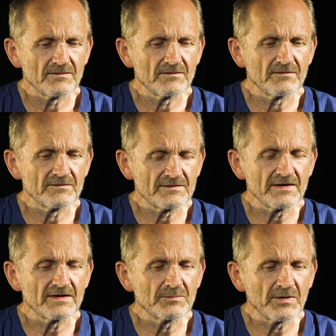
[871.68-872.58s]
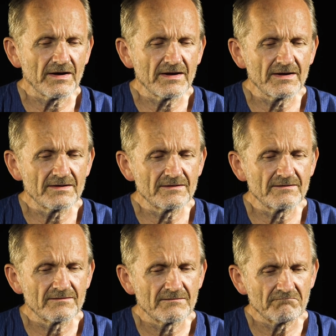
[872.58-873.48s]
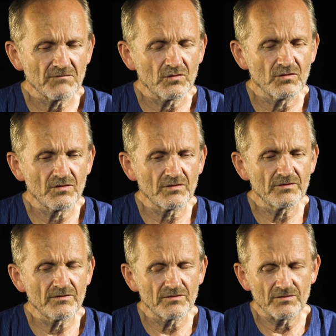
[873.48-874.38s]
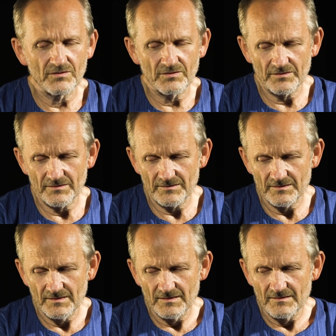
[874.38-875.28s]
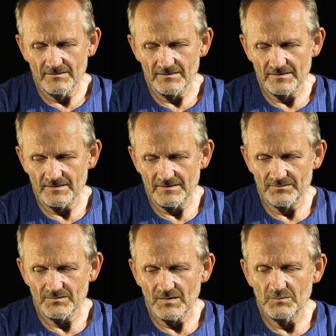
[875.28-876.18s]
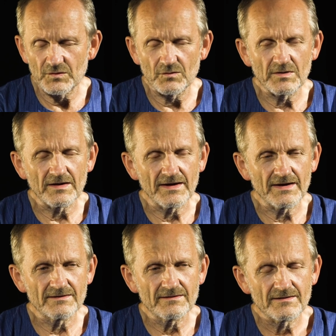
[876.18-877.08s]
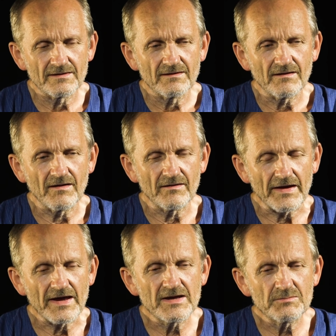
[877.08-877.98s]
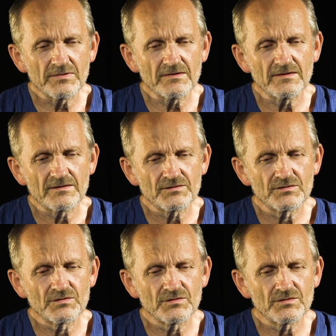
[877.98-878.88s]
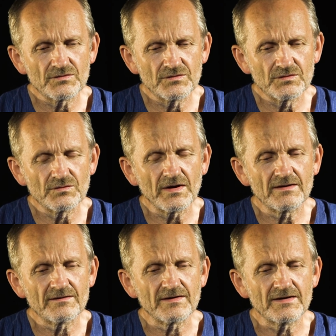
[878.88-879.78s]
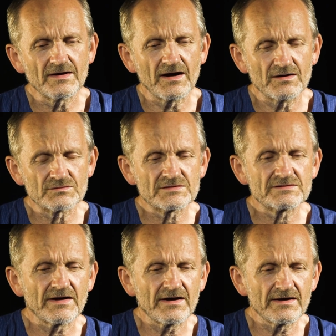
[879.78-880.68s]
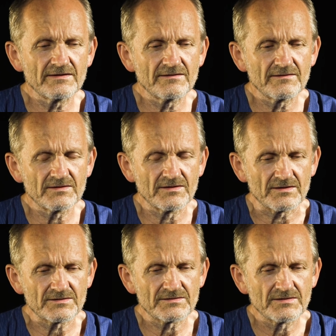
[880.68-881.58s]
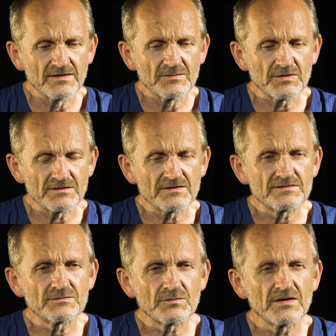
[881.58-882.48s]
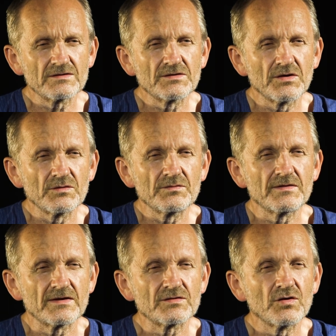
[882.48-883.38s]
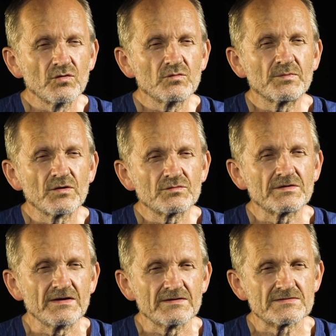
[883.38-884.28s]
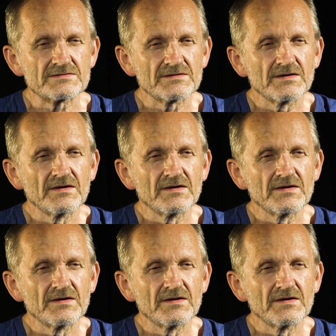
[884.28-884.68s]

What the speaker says: zingibain or the bromelain are able to do anything outside the gut, but it's well known that whole proteins